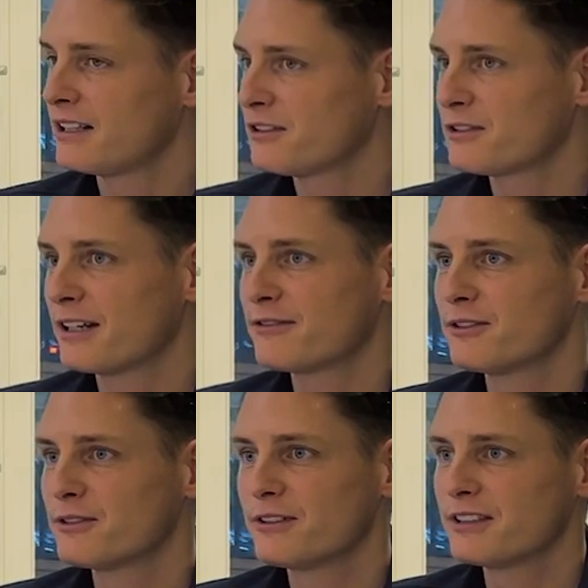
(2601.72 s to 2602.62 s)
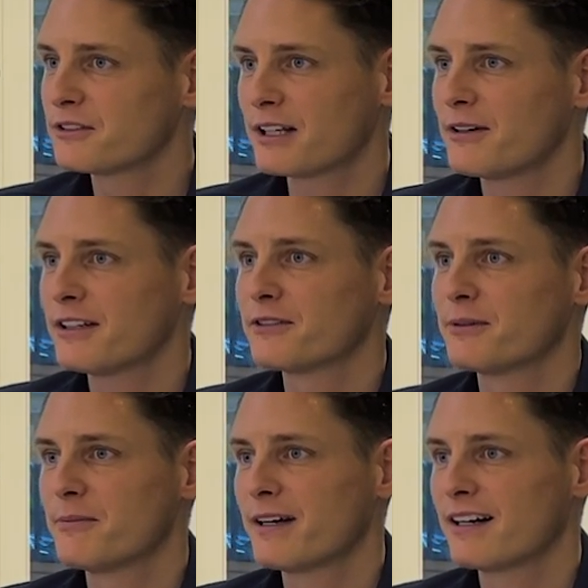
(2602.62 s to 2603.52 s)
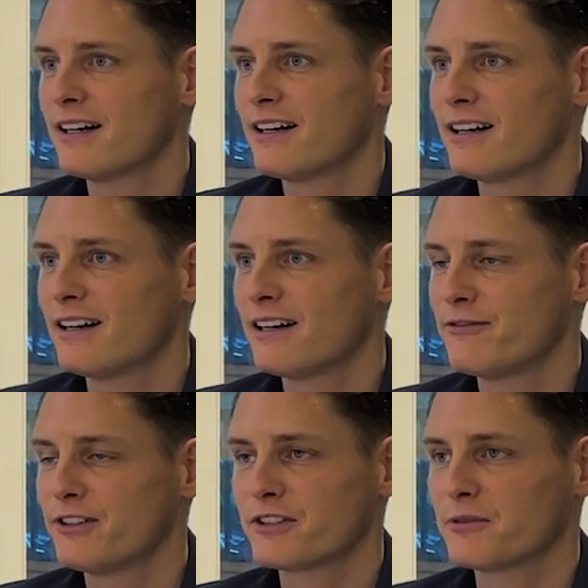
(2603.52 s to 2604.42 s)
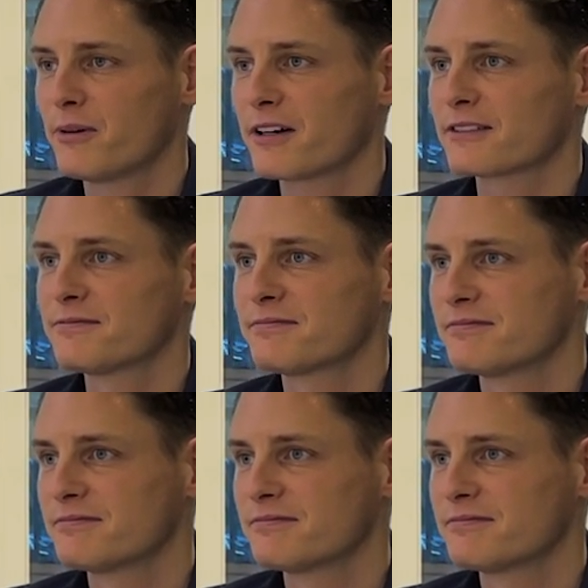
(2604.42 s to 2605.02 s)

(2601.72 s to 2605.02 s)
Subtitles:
just have to, this is how it is when you make a physical product.